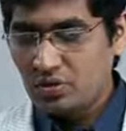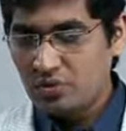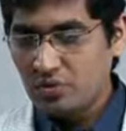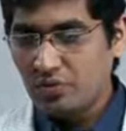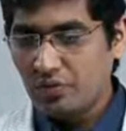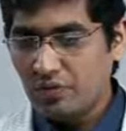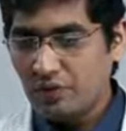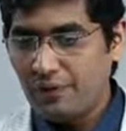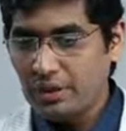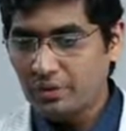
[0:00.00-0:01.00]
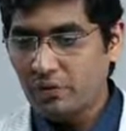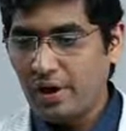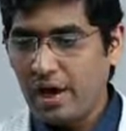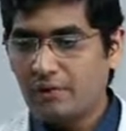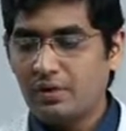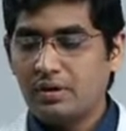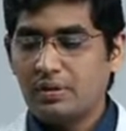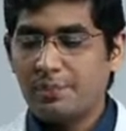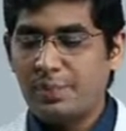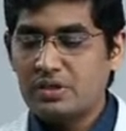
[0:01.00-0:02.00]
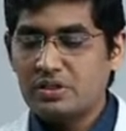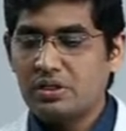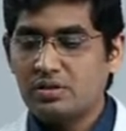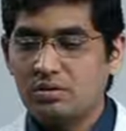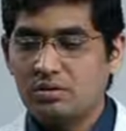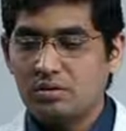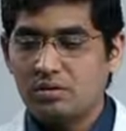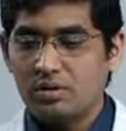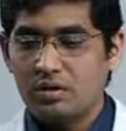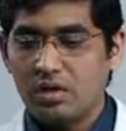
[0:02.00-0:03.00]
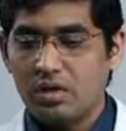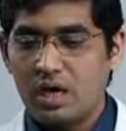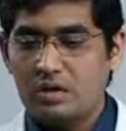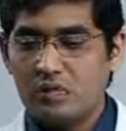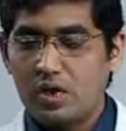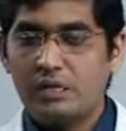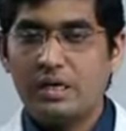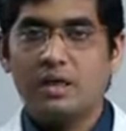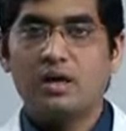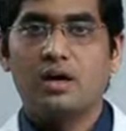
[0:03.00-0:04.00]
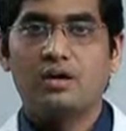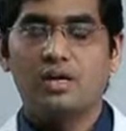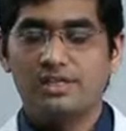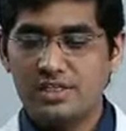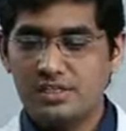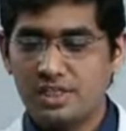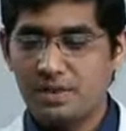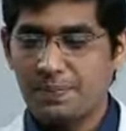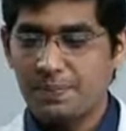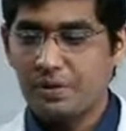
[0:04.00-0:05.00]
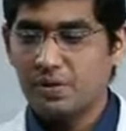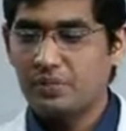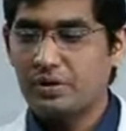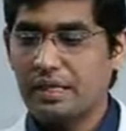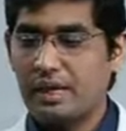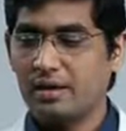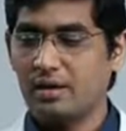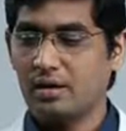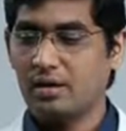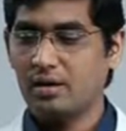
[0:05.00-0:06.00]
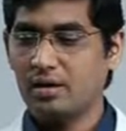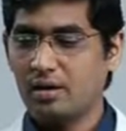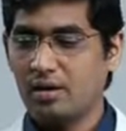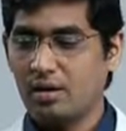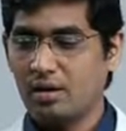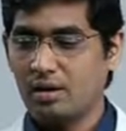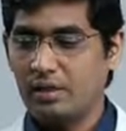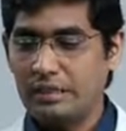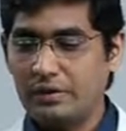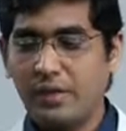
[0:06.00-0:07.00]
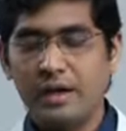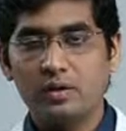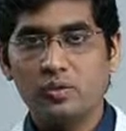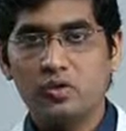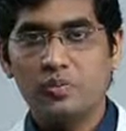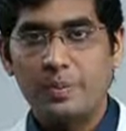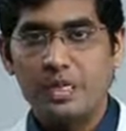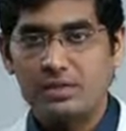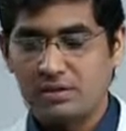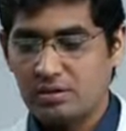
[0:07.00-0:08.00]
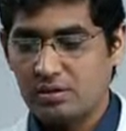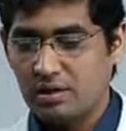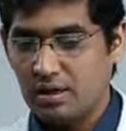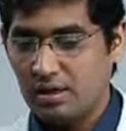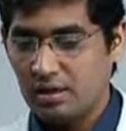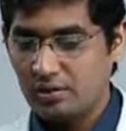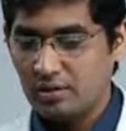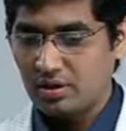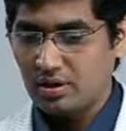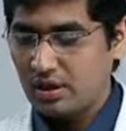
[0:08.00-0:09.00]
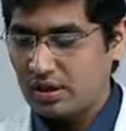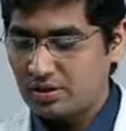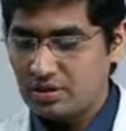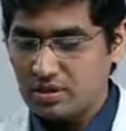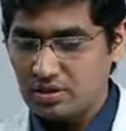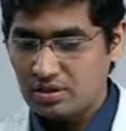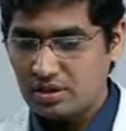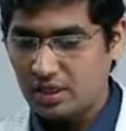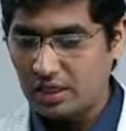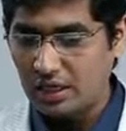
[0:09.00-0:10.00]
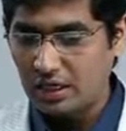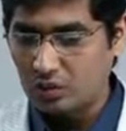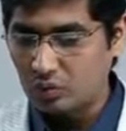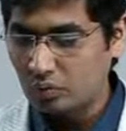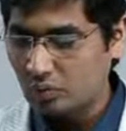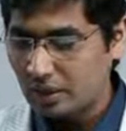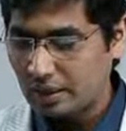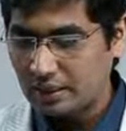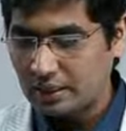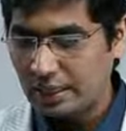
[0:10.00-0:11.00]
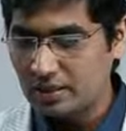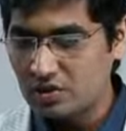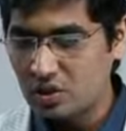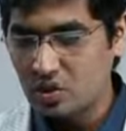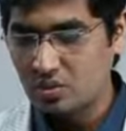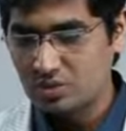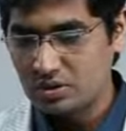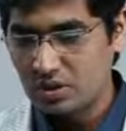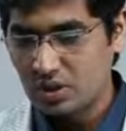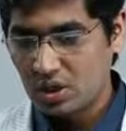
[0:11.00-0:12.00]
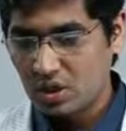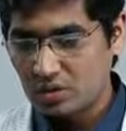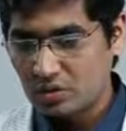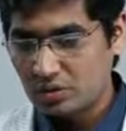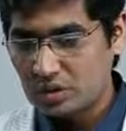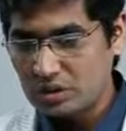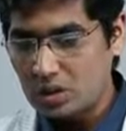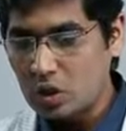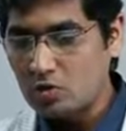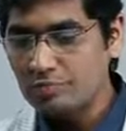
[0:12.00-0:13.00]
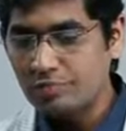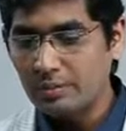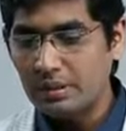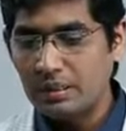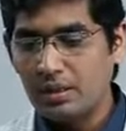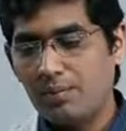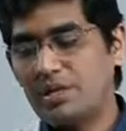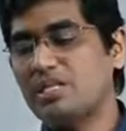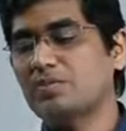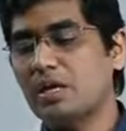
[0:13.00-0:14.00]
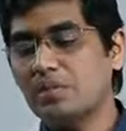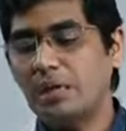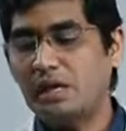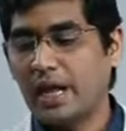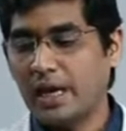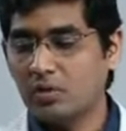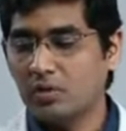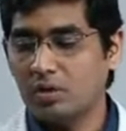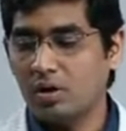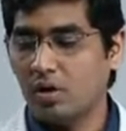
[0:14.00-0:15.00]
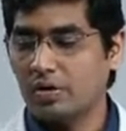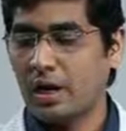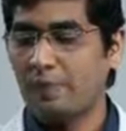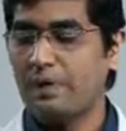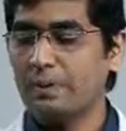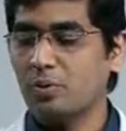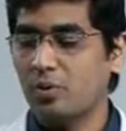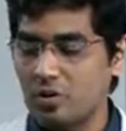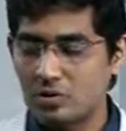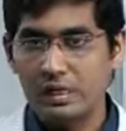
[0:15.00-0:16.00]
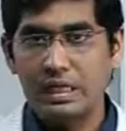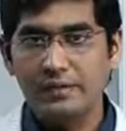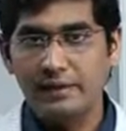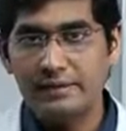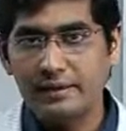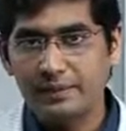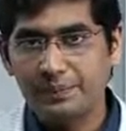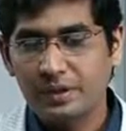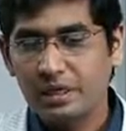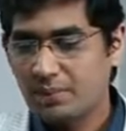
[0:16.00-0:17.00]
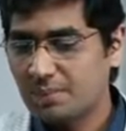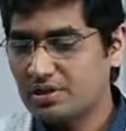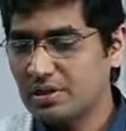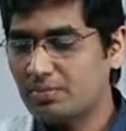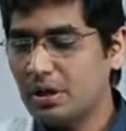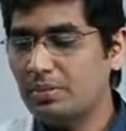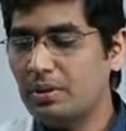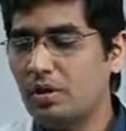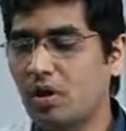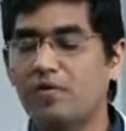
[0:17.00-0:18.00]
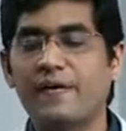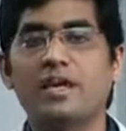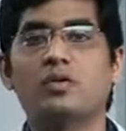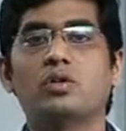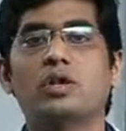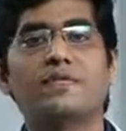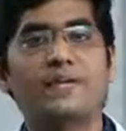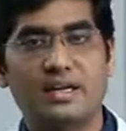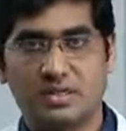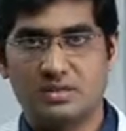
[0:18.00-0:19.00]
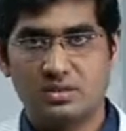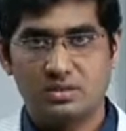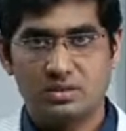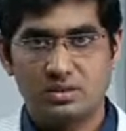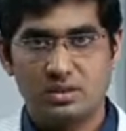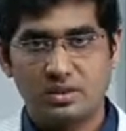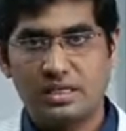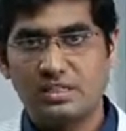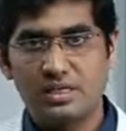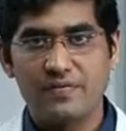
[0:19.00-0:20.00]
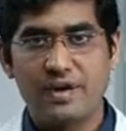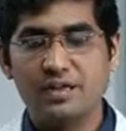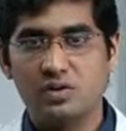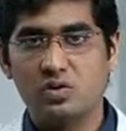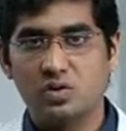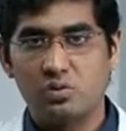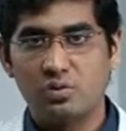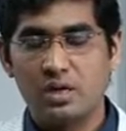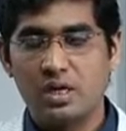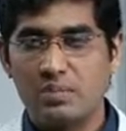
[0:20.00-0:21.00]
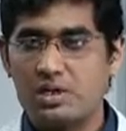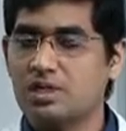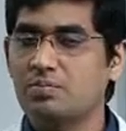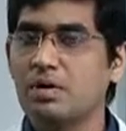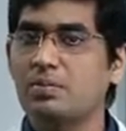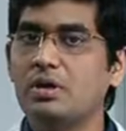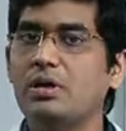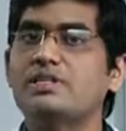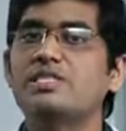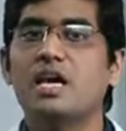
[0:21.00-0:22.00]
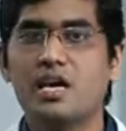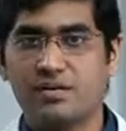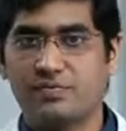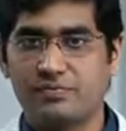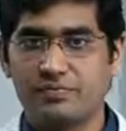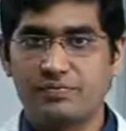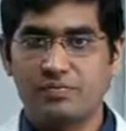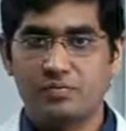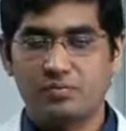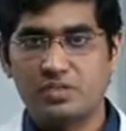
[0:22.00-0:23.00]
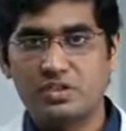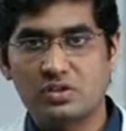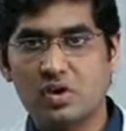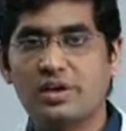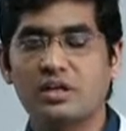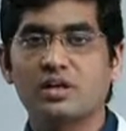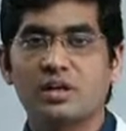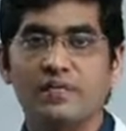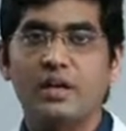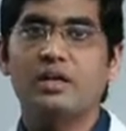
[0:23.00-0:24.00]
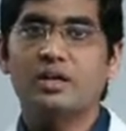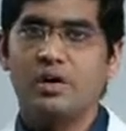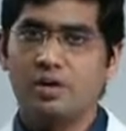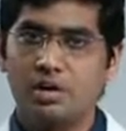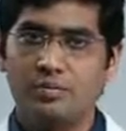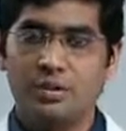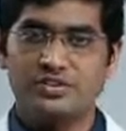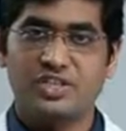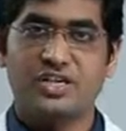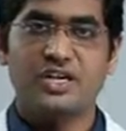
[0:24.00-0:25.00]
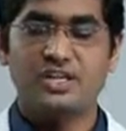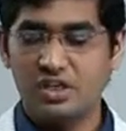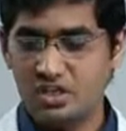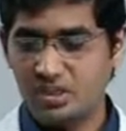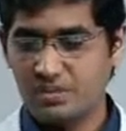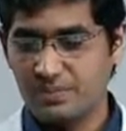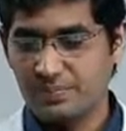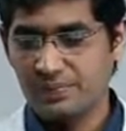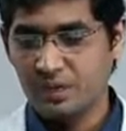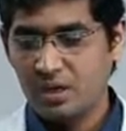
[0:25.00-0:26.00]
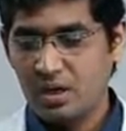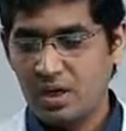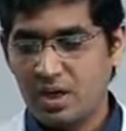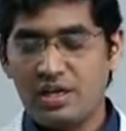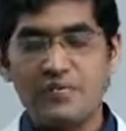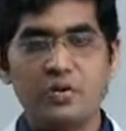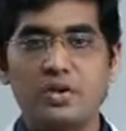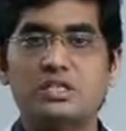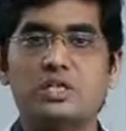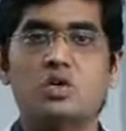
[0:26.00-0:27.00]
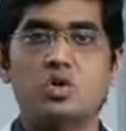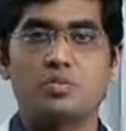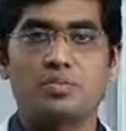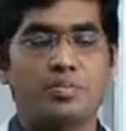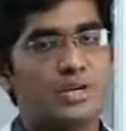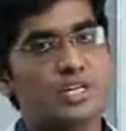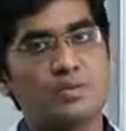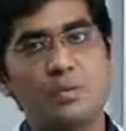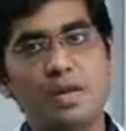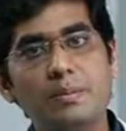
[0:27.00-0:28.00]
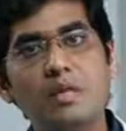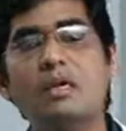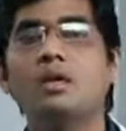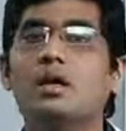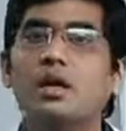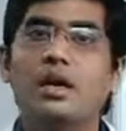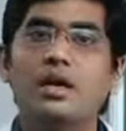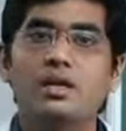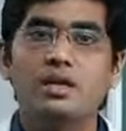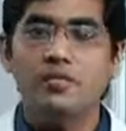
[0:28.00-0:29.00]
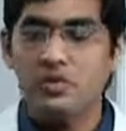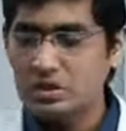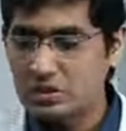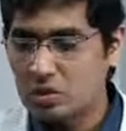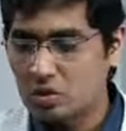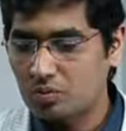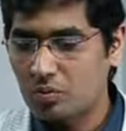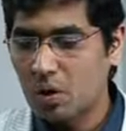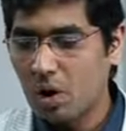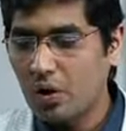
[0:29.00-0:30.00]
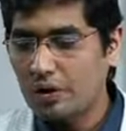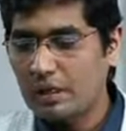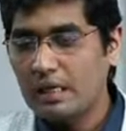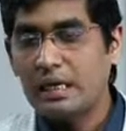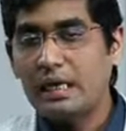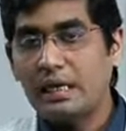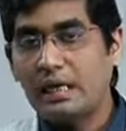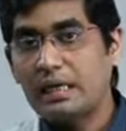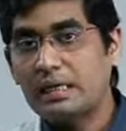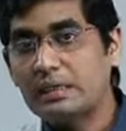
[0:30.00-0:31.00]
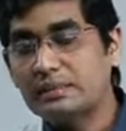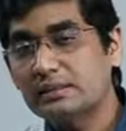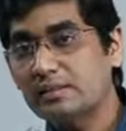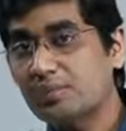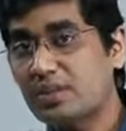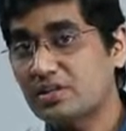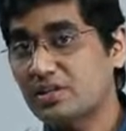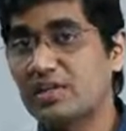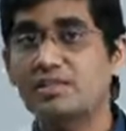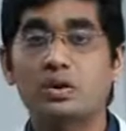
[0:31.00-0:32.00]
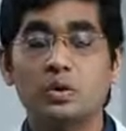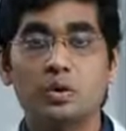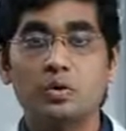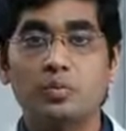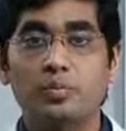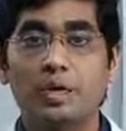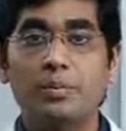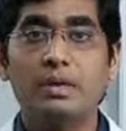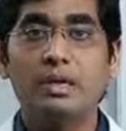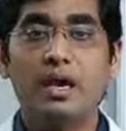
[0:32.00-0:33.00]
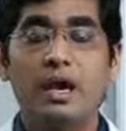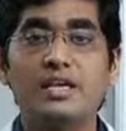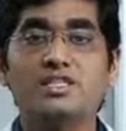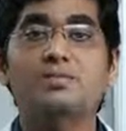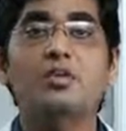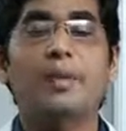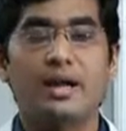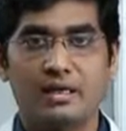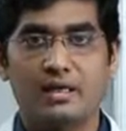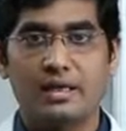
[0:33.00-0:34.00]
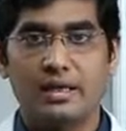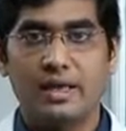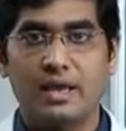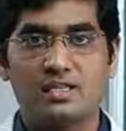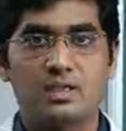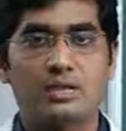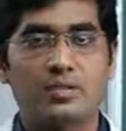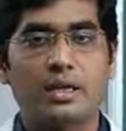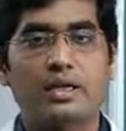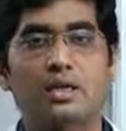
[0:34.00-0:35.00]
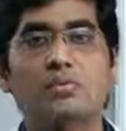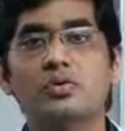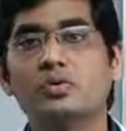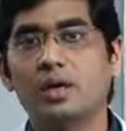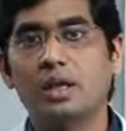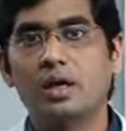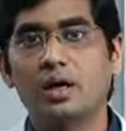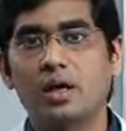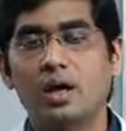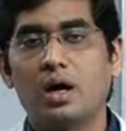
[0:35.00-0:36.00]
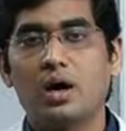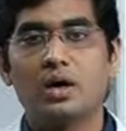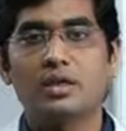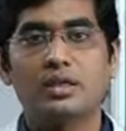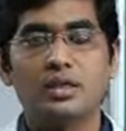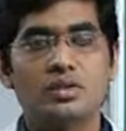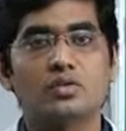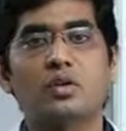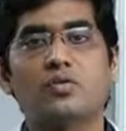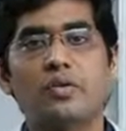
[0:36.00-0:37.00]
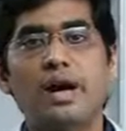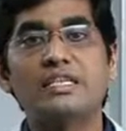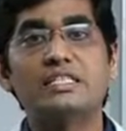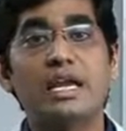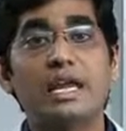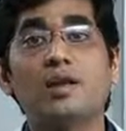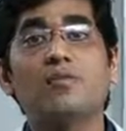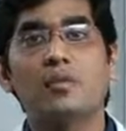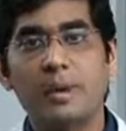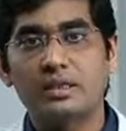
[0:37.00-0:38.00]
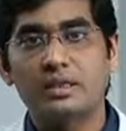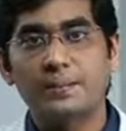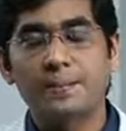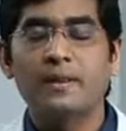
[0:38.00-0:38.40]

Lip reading: So when you have a patient involving renal system, we can divide those patients in either this 8 to 9 syndromes. So these syndromes patient may be in acute or rapidly progressive renal failure. Patient may be of acute nephritis, that is nephrotic syndrome. Patient may be CRF, means chronic renal failure, where there will be a shrunken kidneys. Nephrotic syndrome, patient be in nephrotic syndrome, or some patient, as I told you, may be asymptomatic, like asymptomatic hematuria in cases of IgA nephropathy,